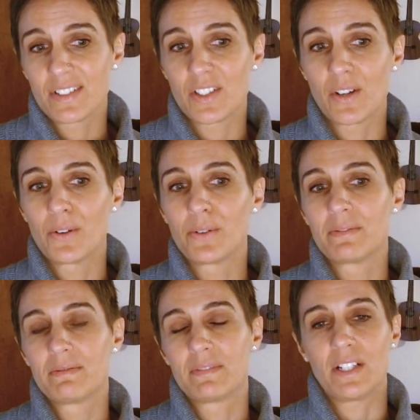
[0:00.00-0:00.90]

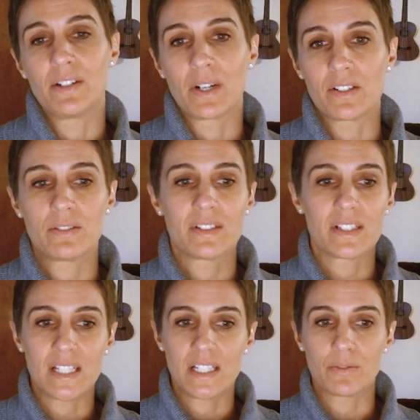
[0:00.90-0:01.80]
So you know, our
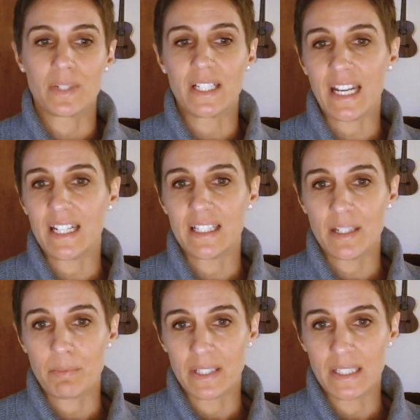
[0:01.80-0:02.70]
students need to regain
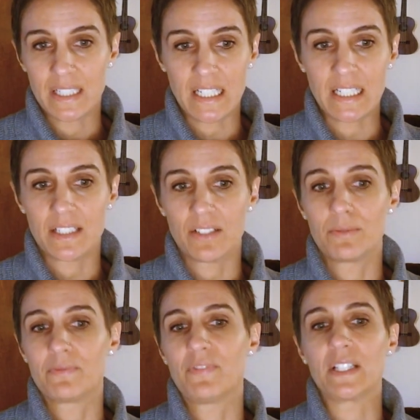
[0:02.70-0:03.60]
the ability
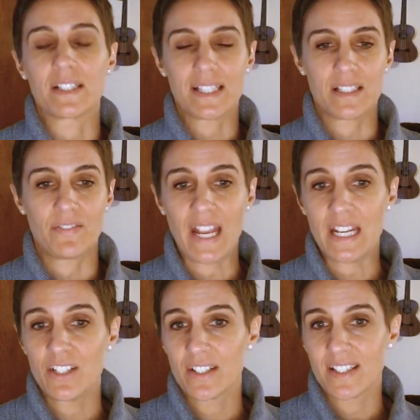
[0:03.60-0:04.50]
to feel a sense of
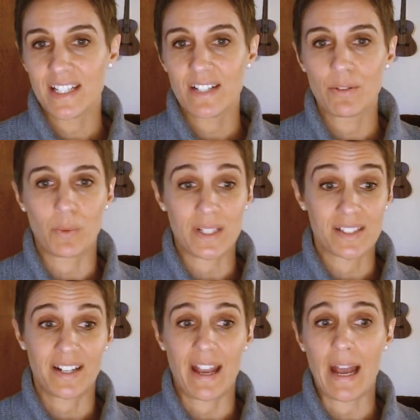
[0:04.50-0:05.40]
agency with
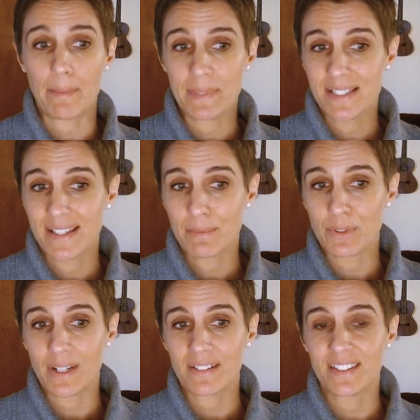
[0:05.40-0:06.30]
what's going to happen to them
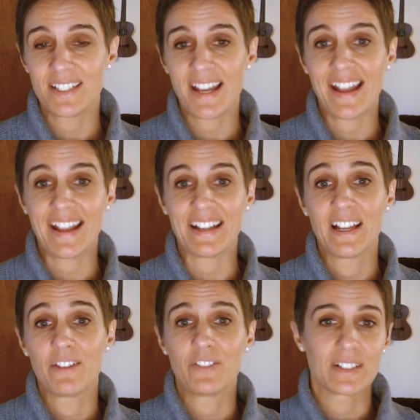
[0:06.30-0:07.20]
throughout the day,
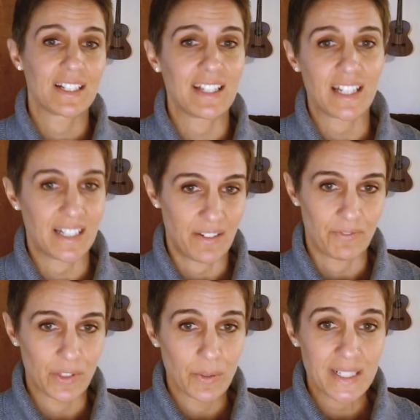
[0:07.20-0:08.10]
feel like they can
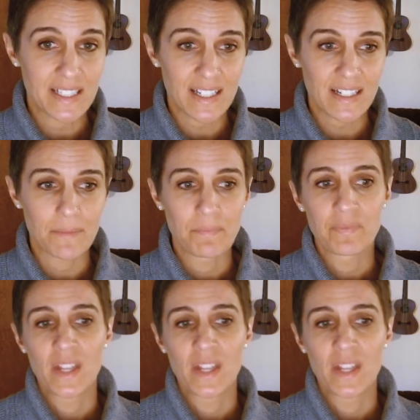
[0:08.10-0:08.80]
influence it.